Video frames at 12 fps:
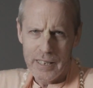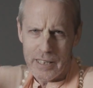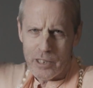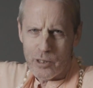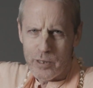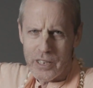
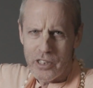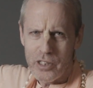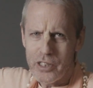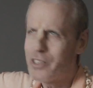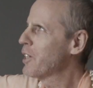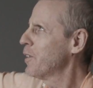and
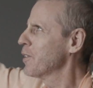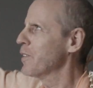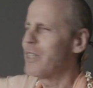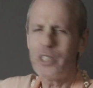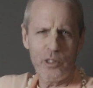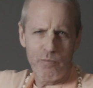Krishna's coming
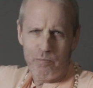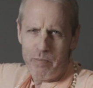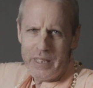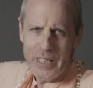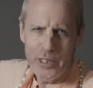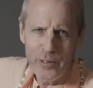with this
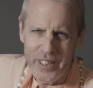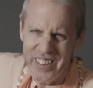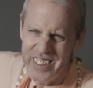big wheel.